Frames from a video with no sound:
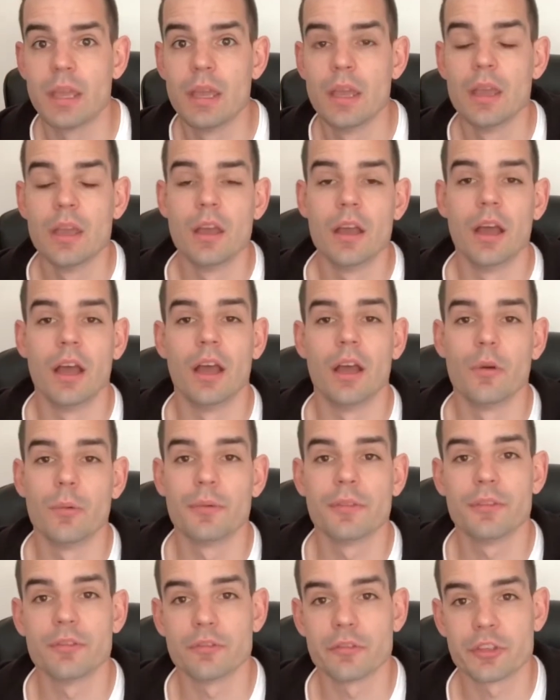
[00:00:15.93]
with
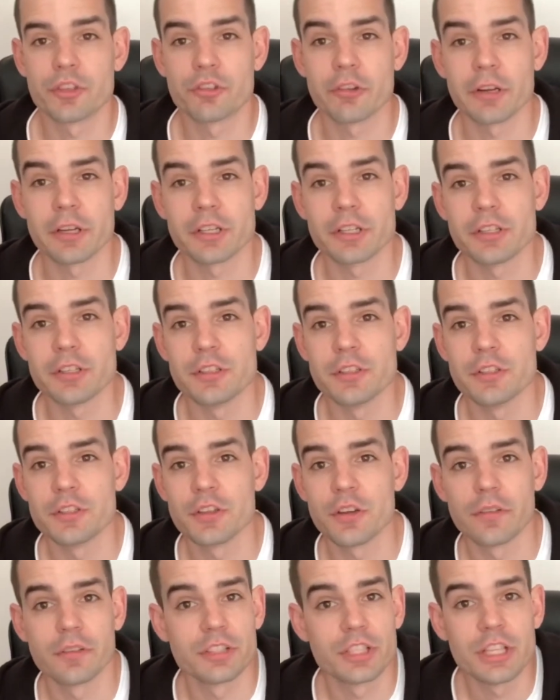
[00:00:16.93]
the restrictions
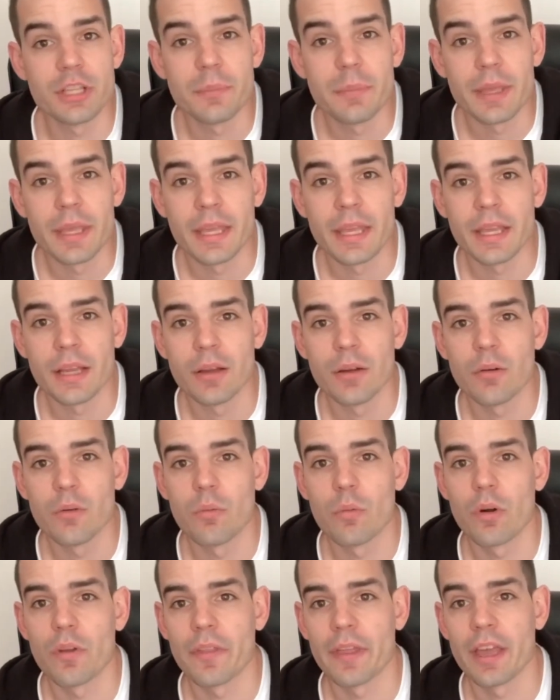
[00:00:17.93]
obviously being
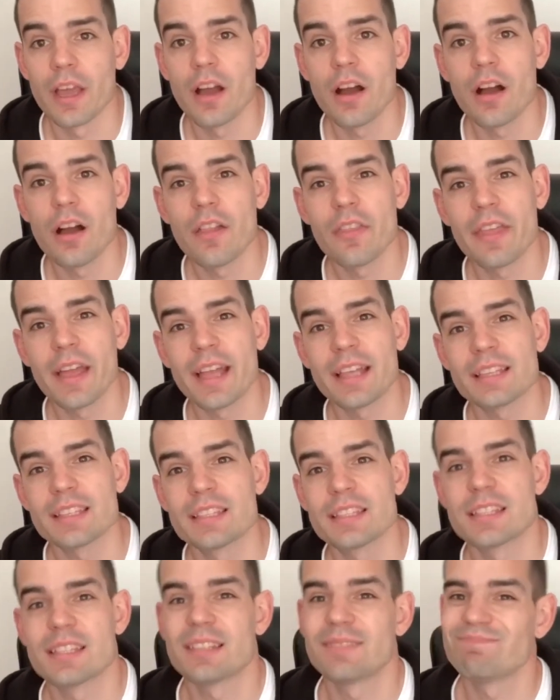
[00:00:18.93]
what they are.
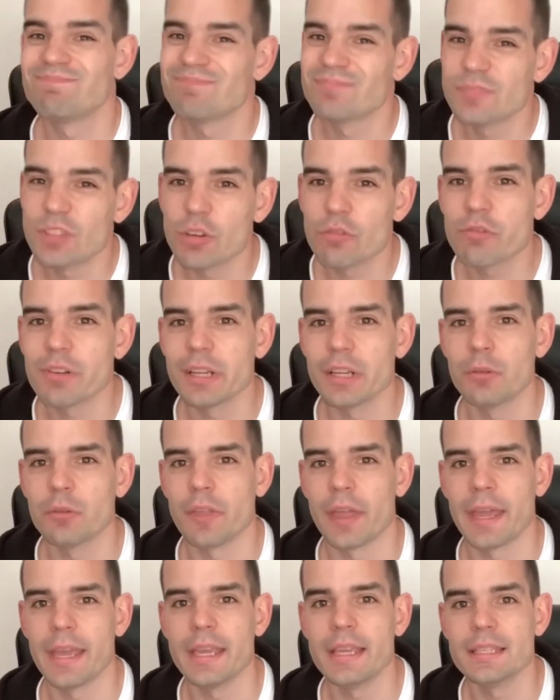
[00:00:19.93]
That's not really all
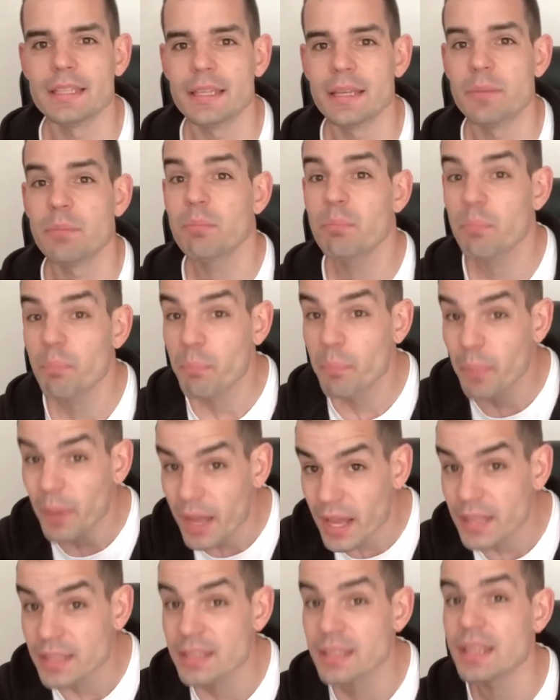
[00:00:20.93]
that easy,
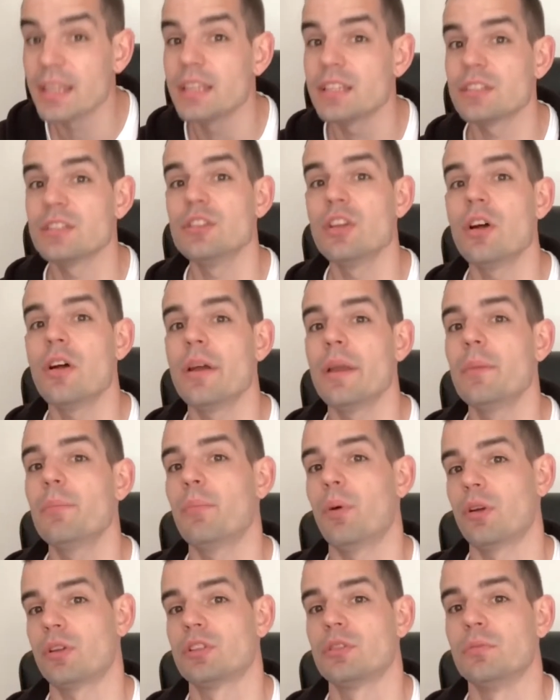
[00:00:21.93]
but it's not
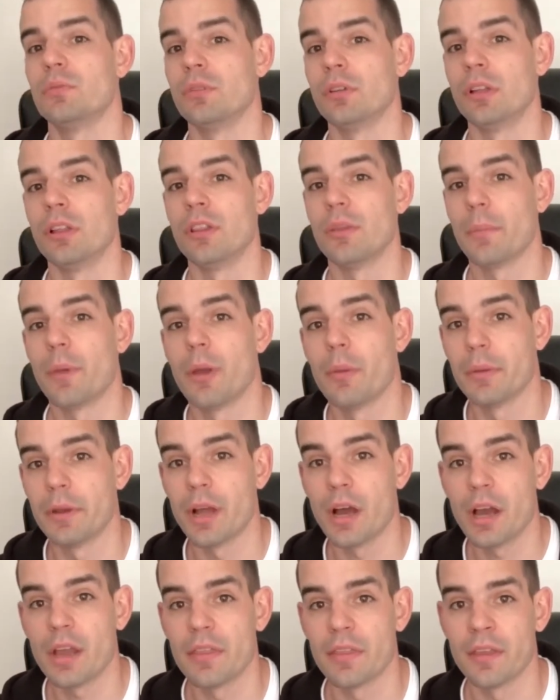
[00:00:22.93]
impossible at the moment
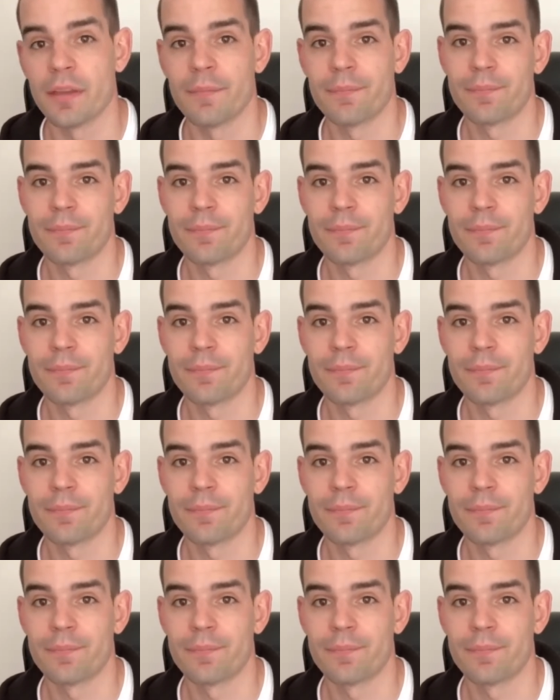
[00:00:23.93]
either.